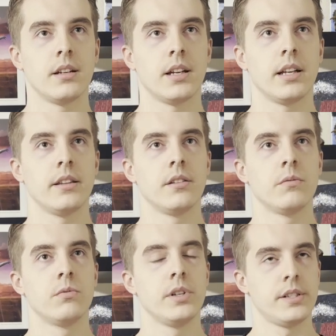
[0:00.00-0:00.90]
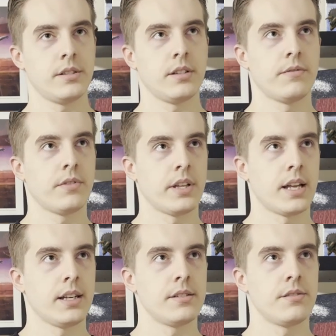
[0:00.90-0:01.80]
And the reason for
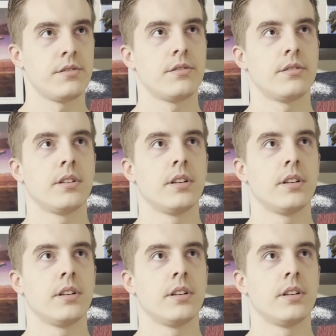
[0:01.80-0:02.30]
that is